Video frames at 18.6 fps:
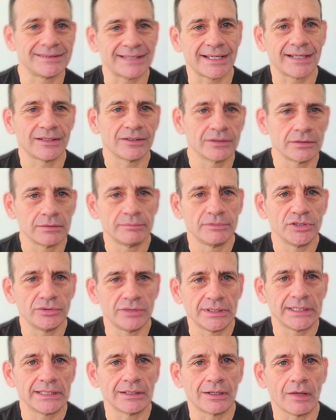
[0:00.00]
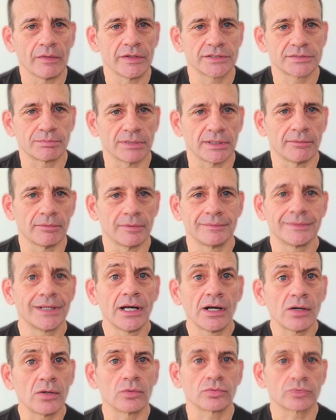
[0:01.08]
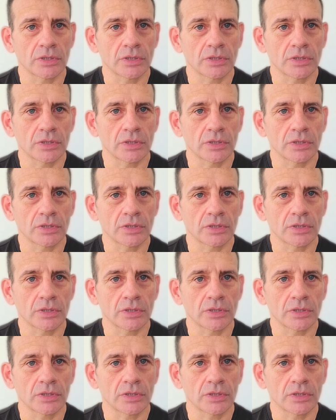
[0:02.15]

down, immunity, all this, blah, blah.